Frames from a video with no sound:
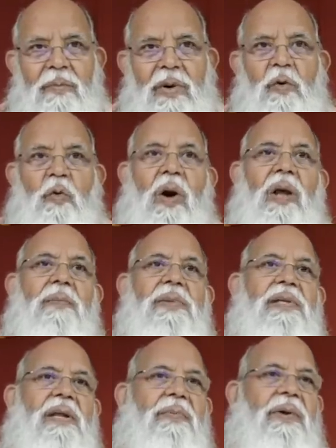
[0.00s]
But who are
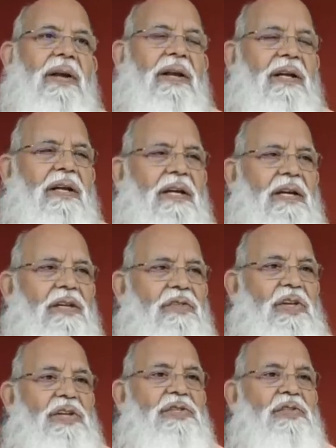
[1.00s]
miserable?
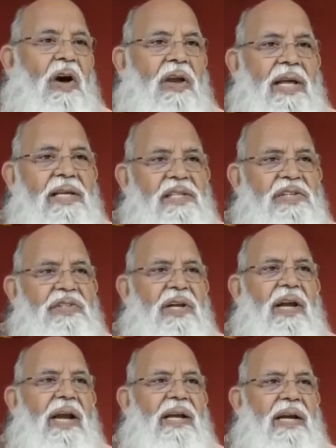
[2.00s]
These non
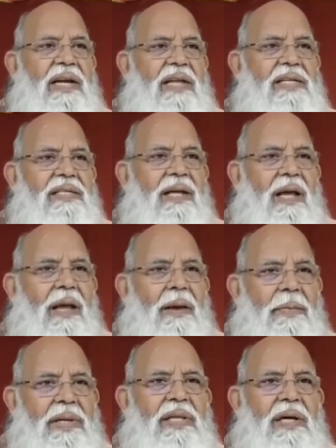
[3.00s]
existing entities
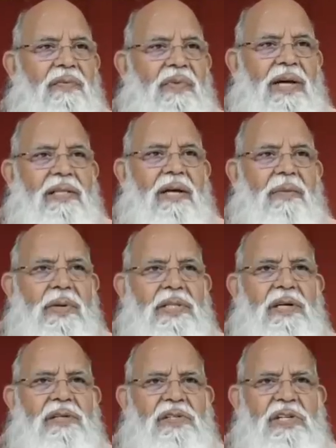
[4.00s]
mother, father,
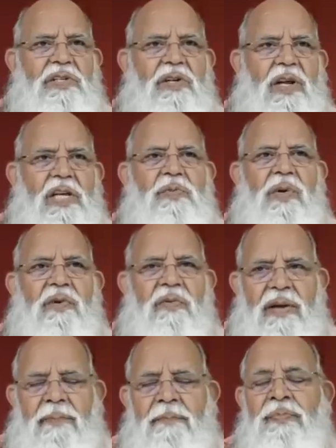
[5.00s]
brother, sister, husband,
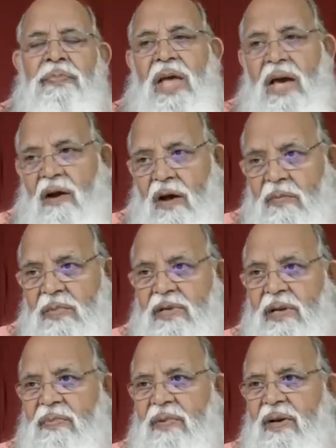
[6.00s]
wife they are all
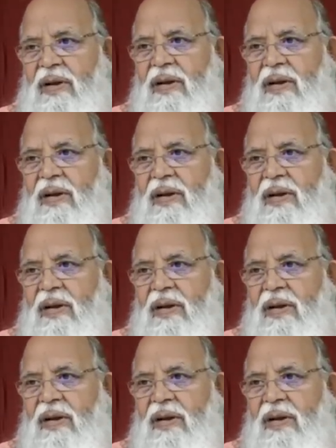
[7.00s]
miserable.